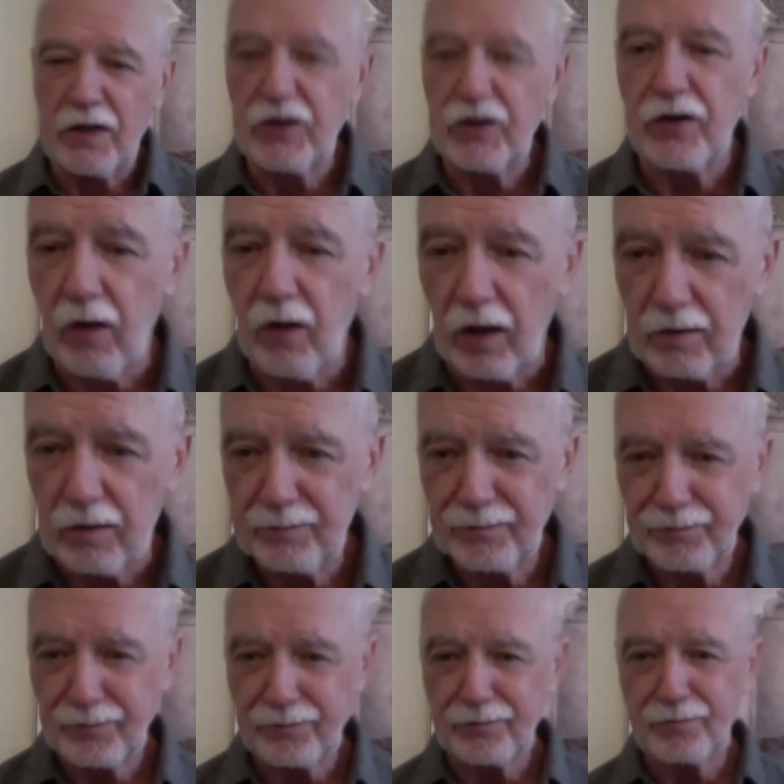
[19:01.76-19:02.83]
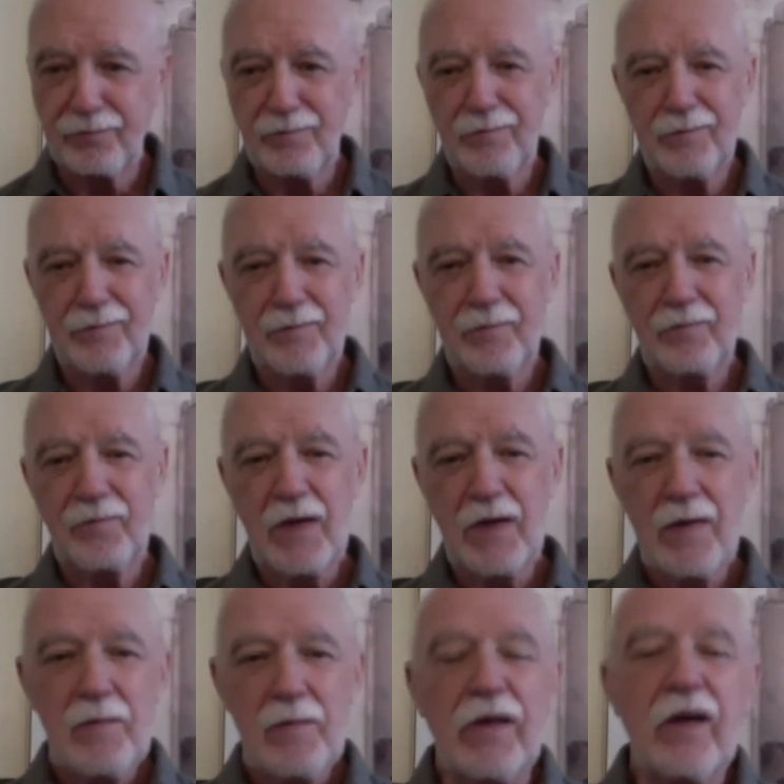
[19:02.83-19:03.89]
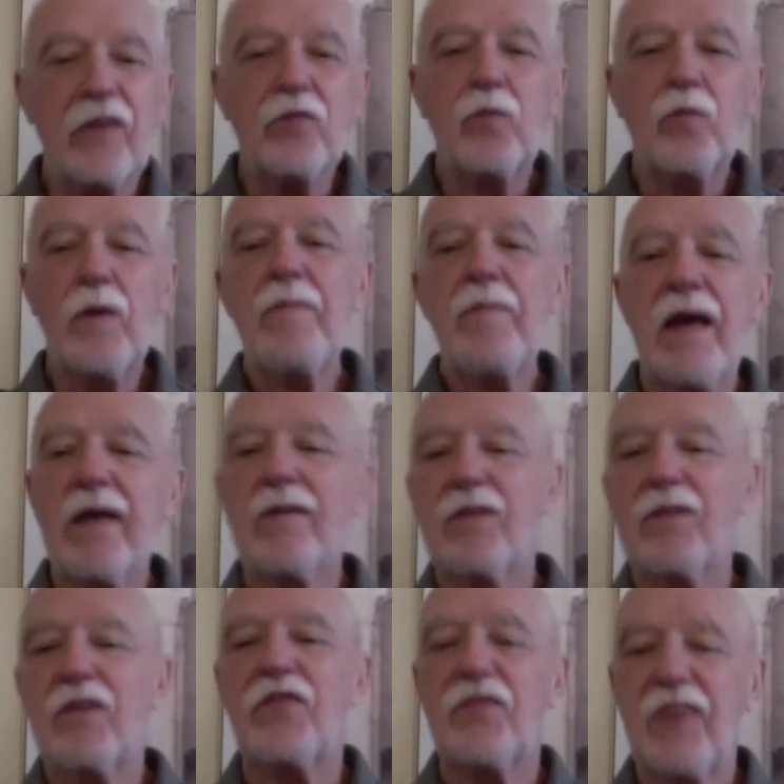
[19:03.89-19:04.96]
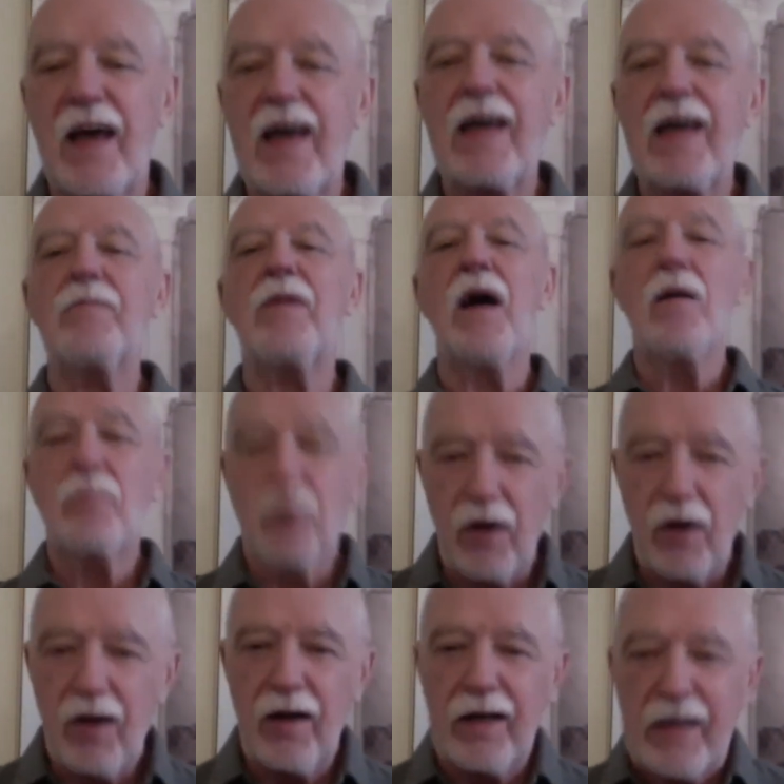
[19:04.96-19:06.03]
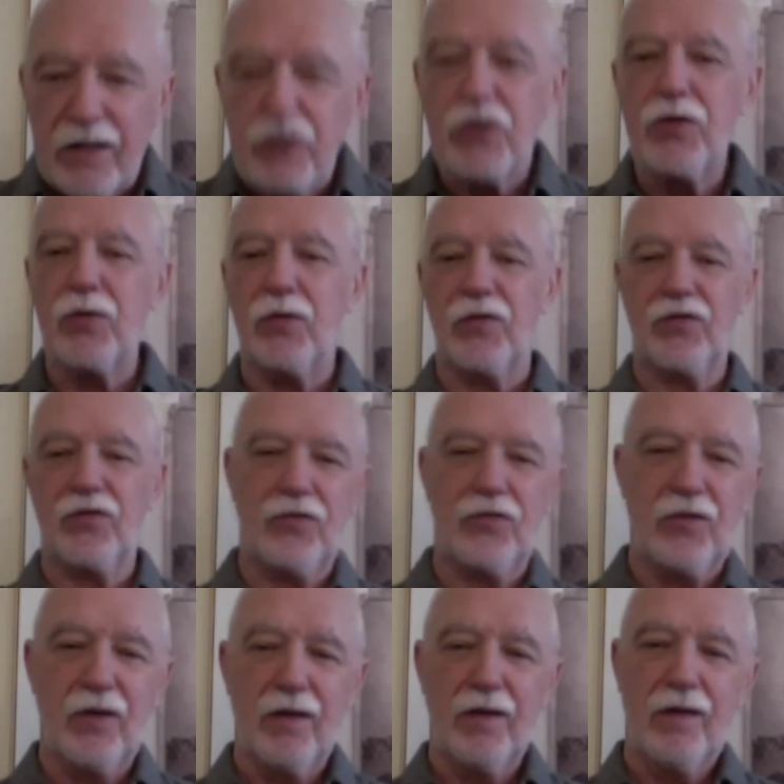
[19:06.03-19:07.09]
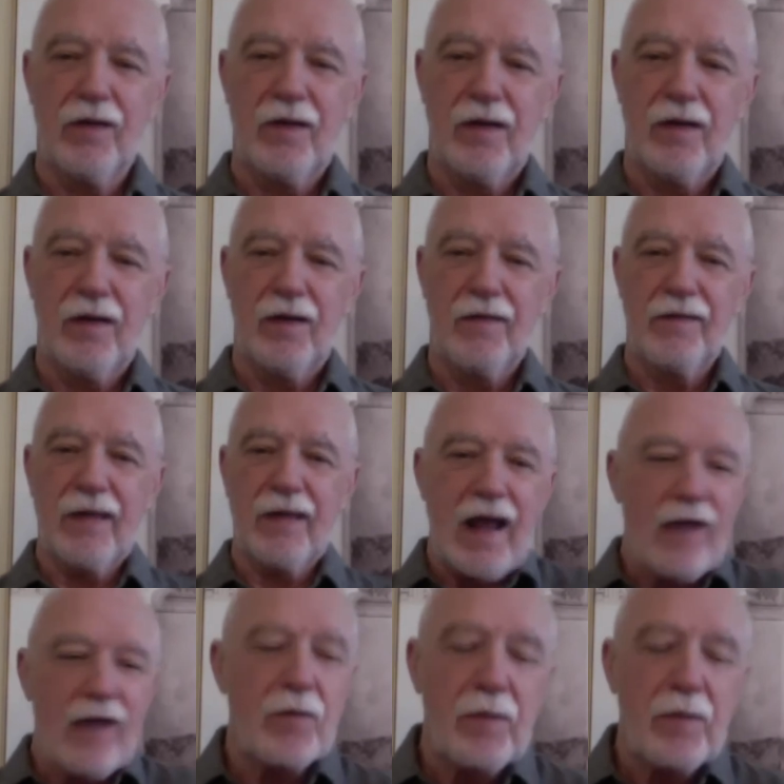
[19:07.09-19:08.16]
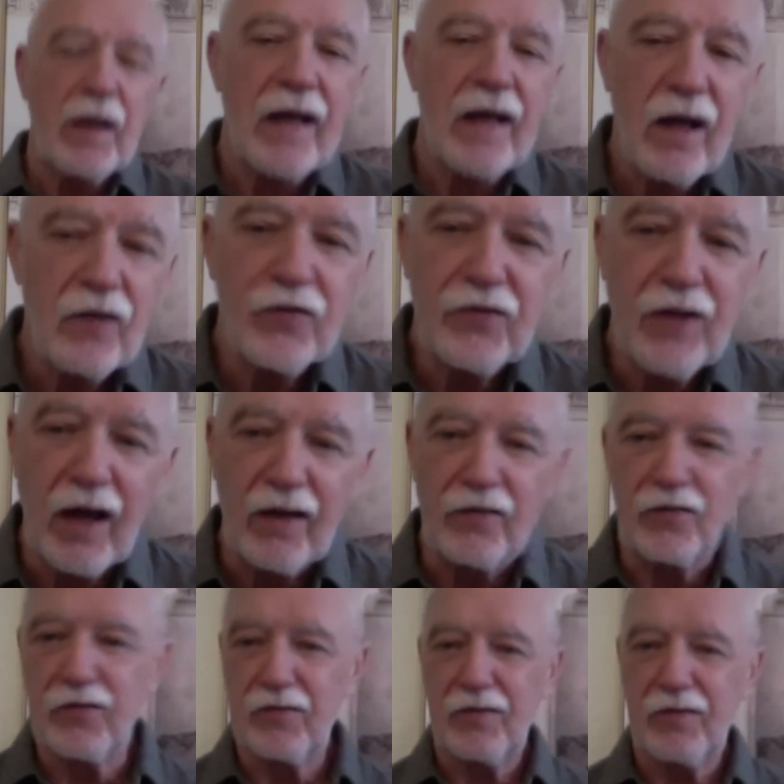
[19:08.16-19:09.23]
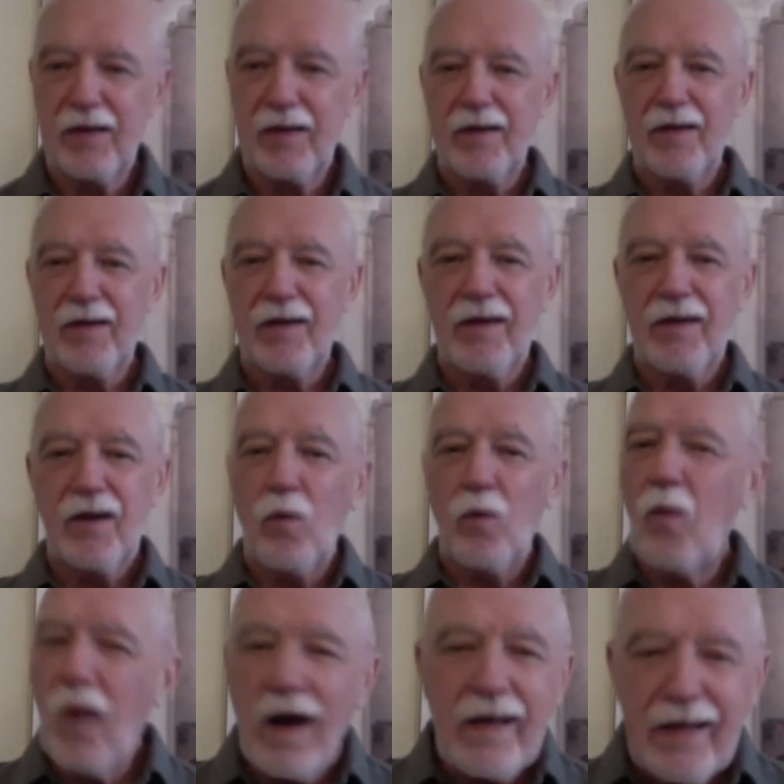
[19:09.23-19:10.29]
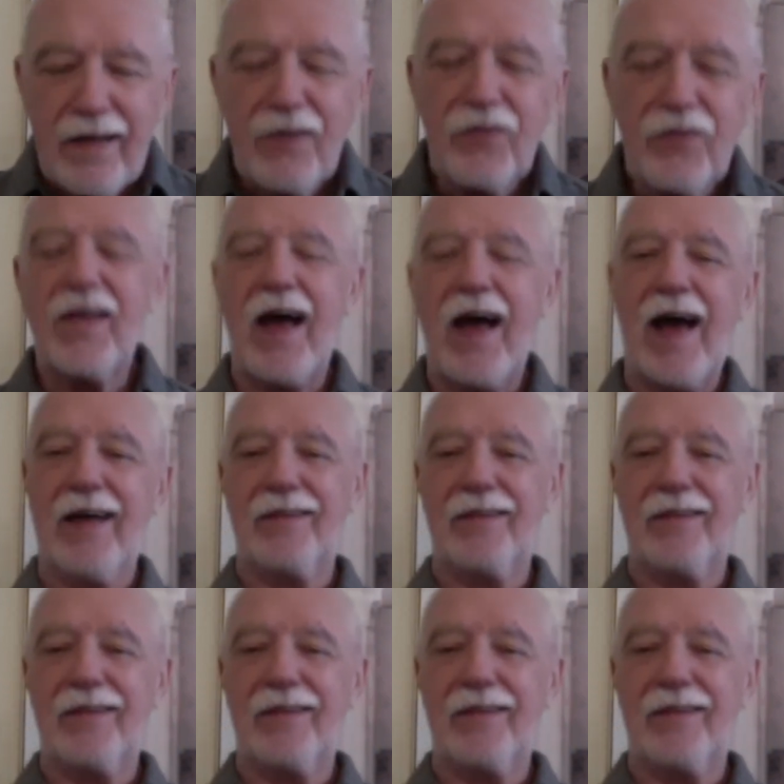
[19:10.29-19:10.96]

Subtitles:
all. Because we make the same issues that everybody else does. Why is that?